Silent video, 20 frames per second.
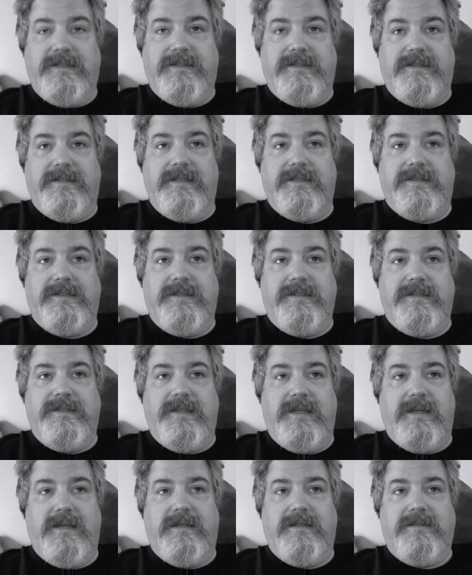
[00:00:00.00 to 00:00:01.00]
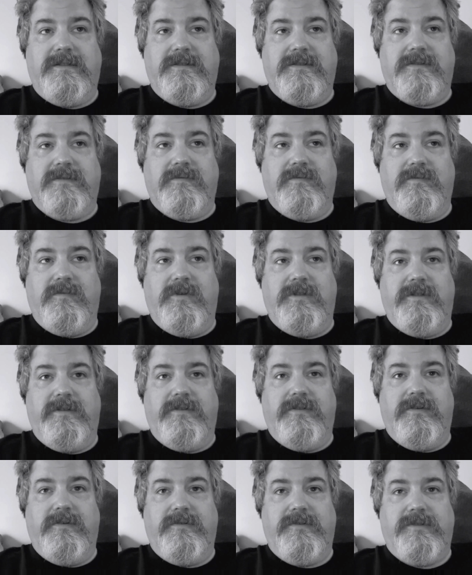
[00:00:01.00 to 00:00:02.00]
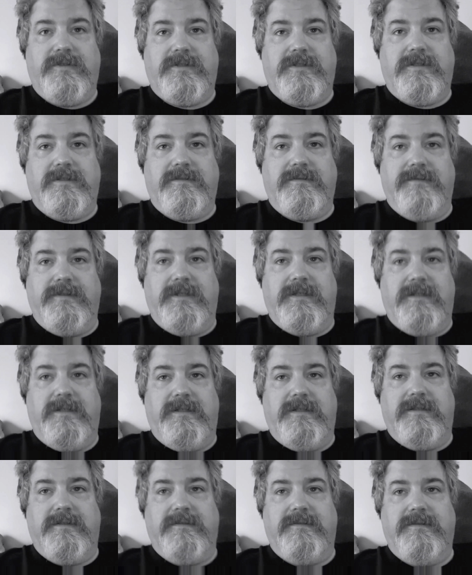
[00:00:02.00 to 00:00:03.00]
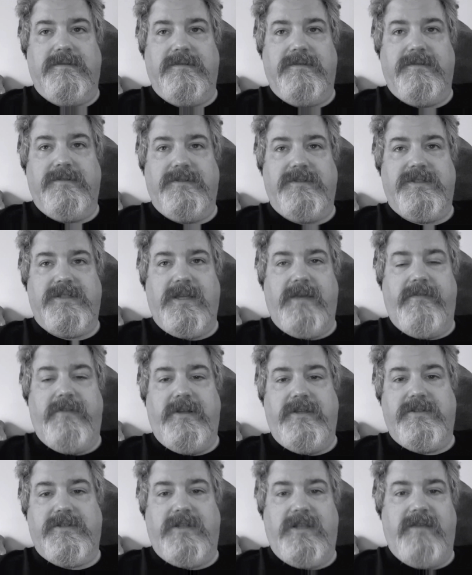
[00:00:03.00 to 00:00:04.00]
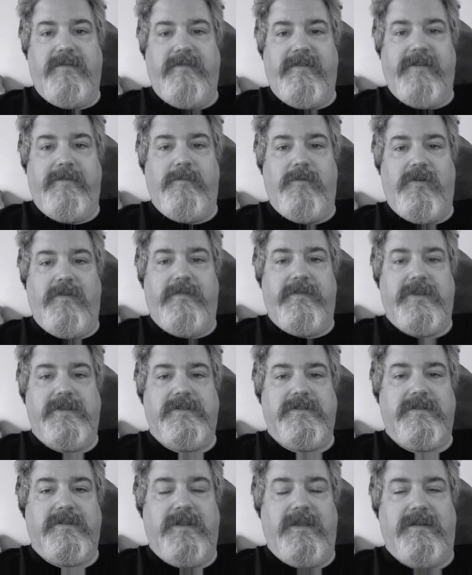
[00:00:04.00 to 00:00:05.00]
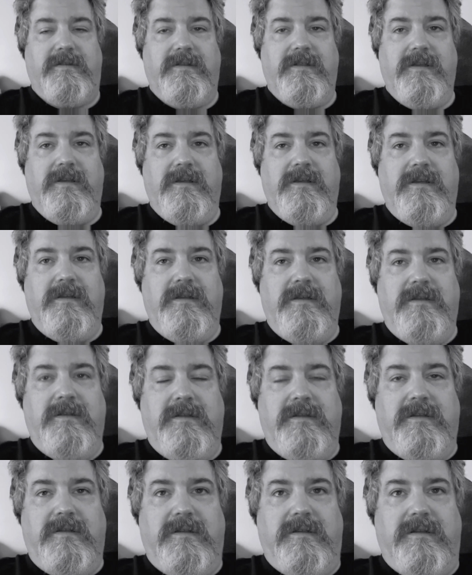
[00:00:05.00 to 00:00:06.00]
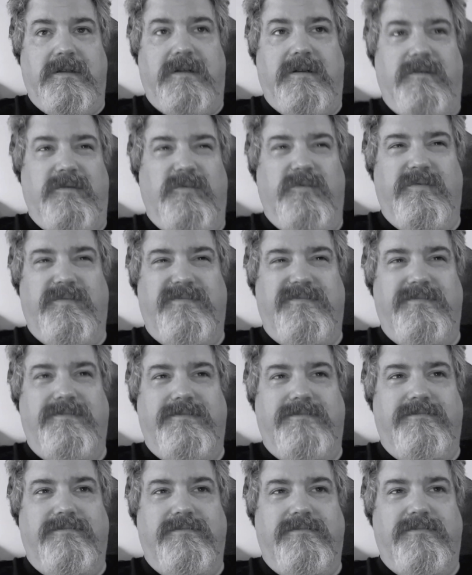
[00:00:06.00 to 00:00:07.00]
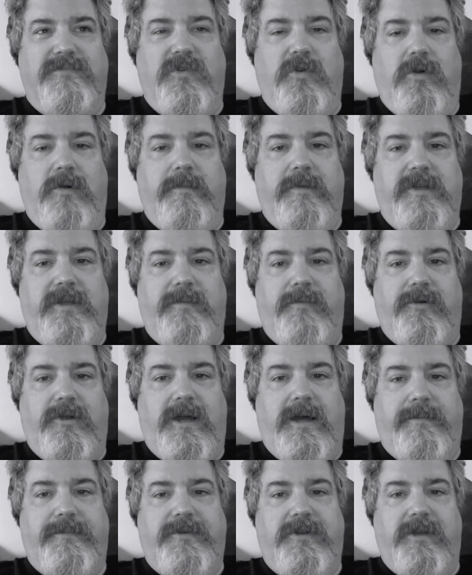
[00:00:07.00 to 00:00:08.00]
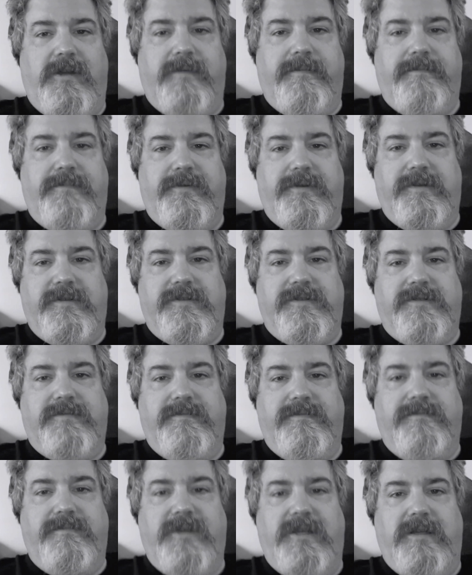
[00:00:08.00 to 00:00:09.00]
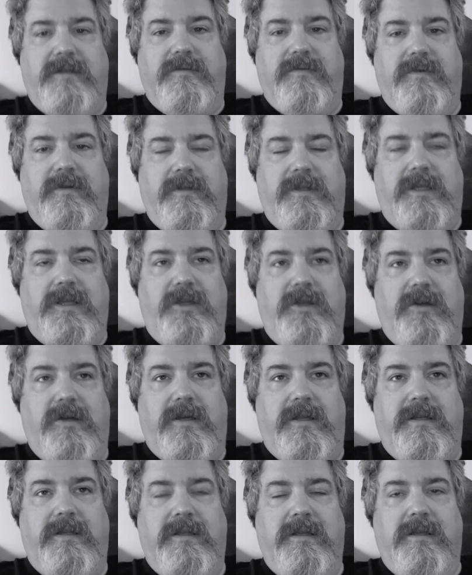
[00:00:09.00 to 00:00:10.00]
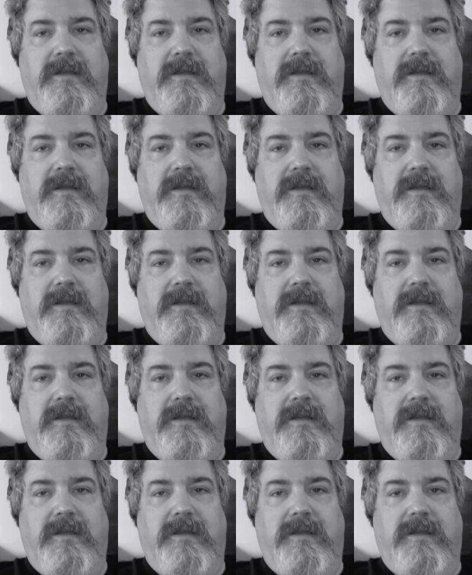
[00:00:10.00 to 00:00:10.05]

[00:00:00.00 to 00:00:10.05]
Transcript: This is not one of those 70s TV movies that are normally propped up as being really good.